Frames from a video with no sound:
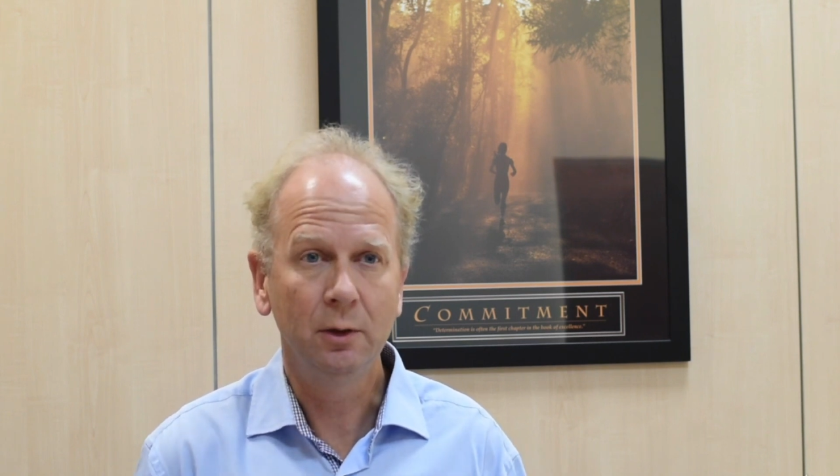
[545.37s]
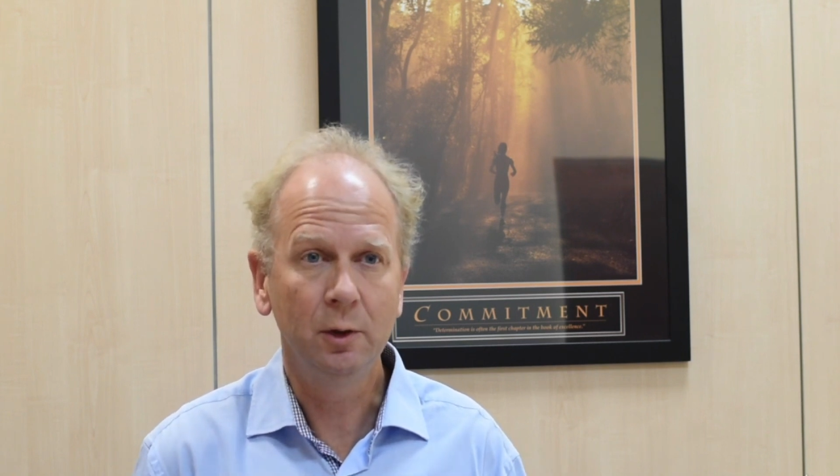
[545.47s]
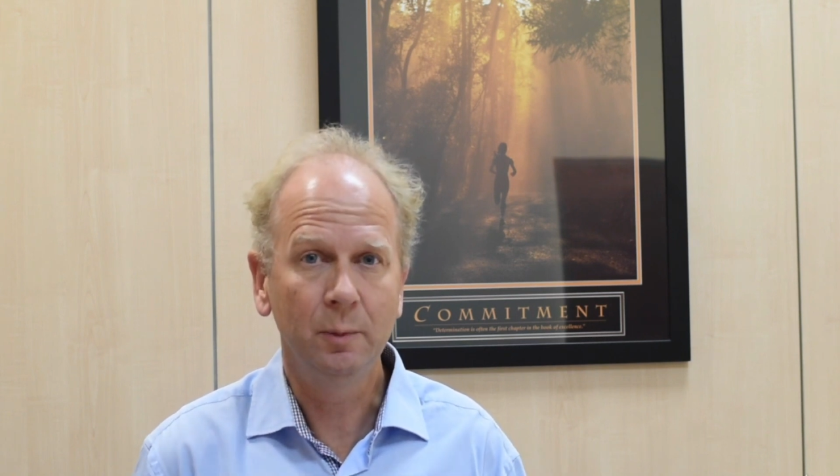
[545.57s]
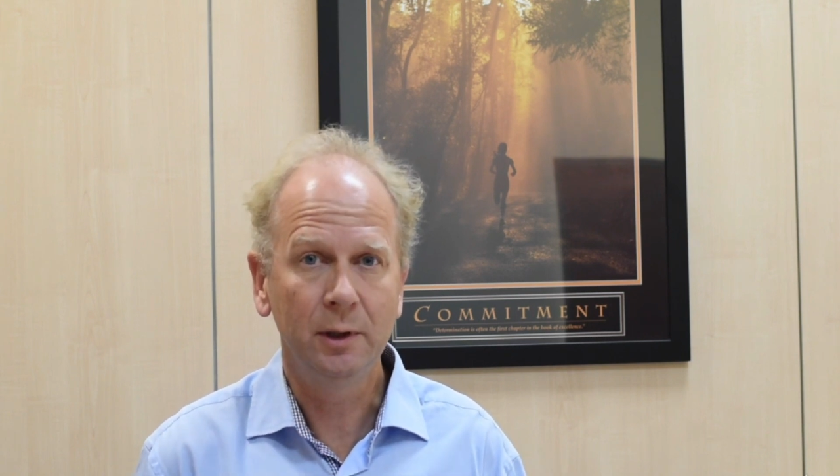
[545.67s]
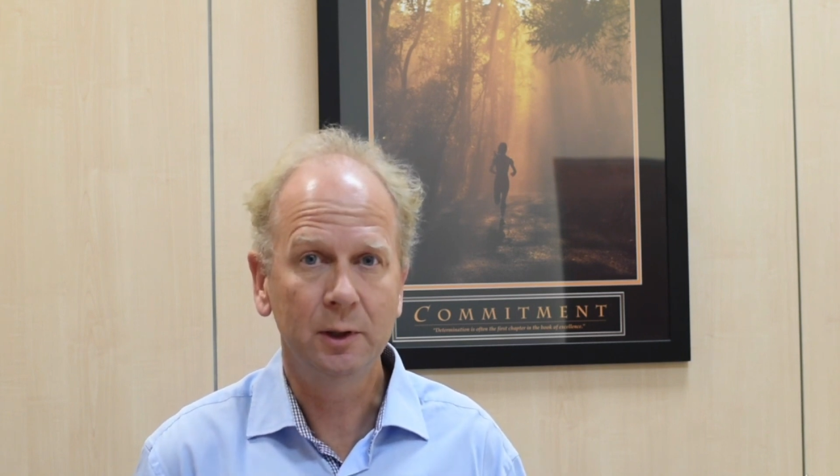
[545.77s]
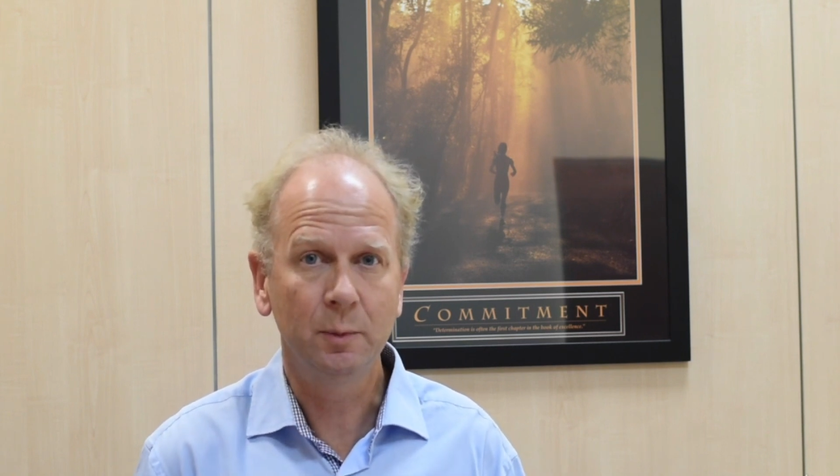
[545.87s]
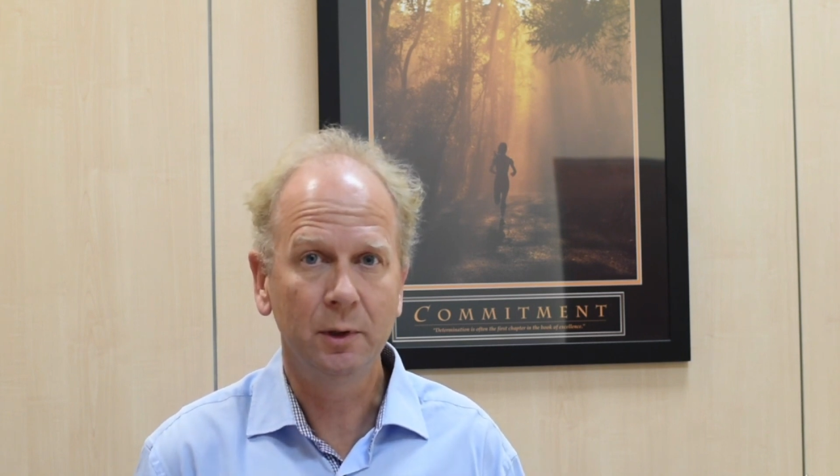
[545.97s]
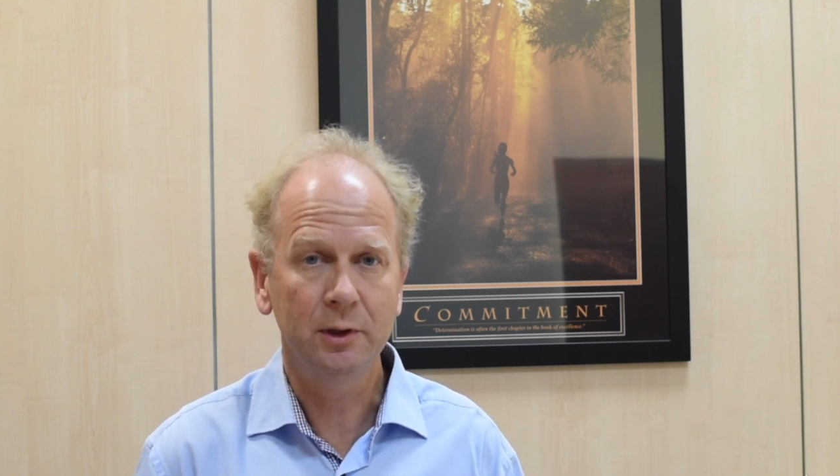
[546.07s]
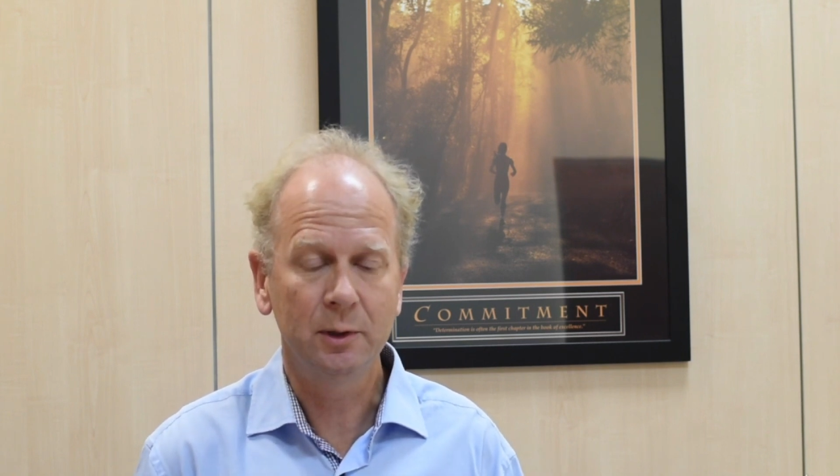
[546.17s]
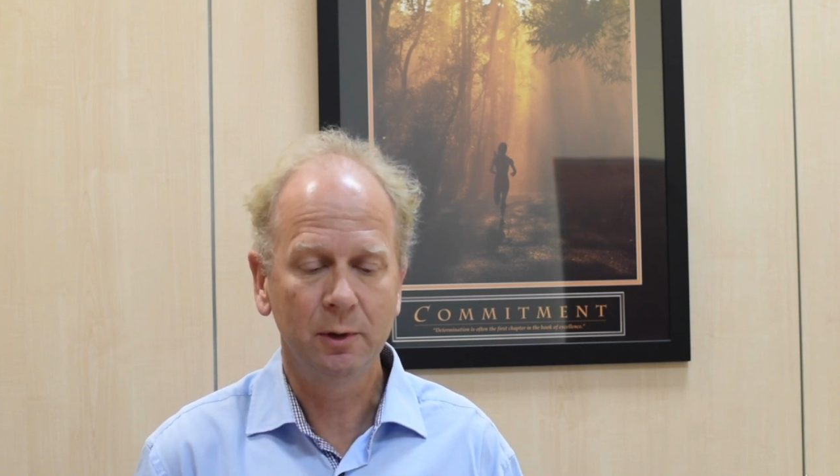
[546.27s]
could be
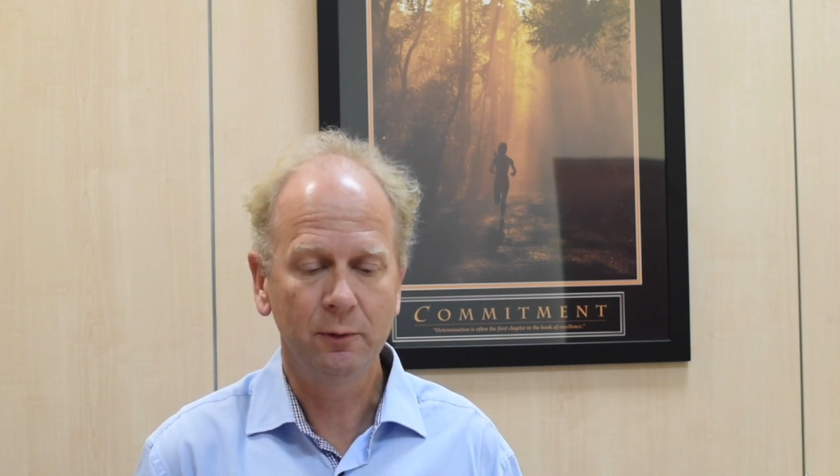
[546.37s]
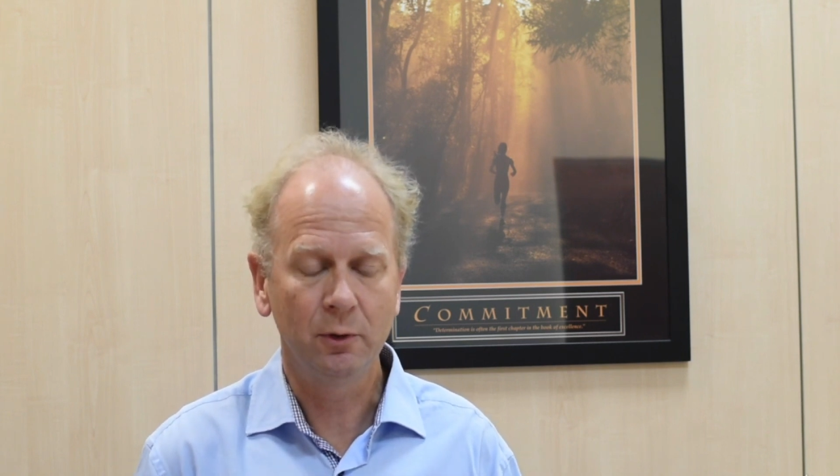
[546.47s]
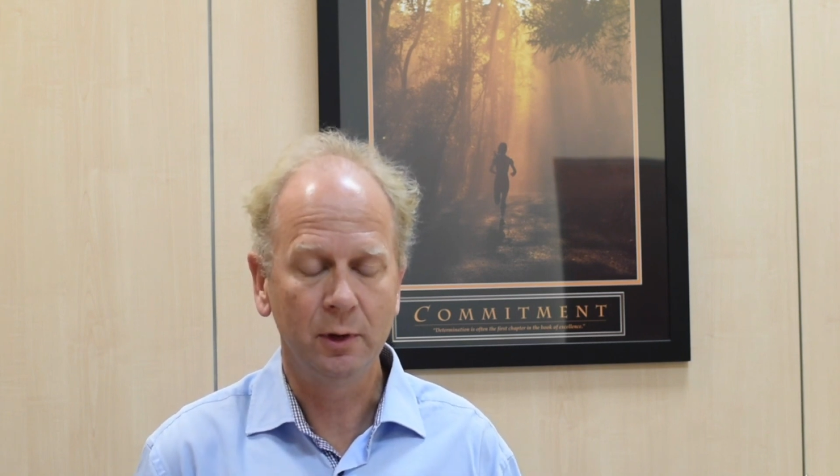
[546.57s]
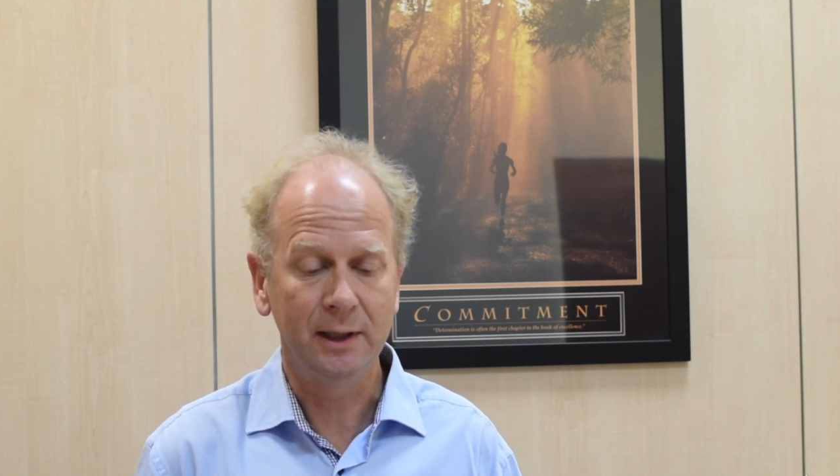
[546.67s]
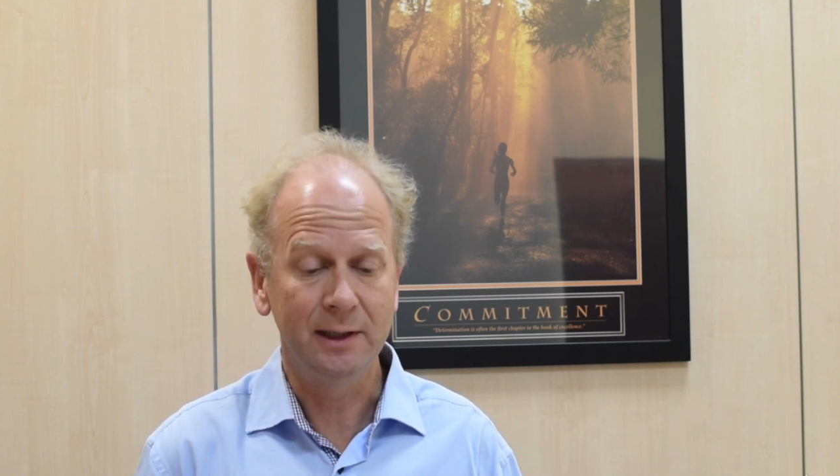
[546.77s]
responsible for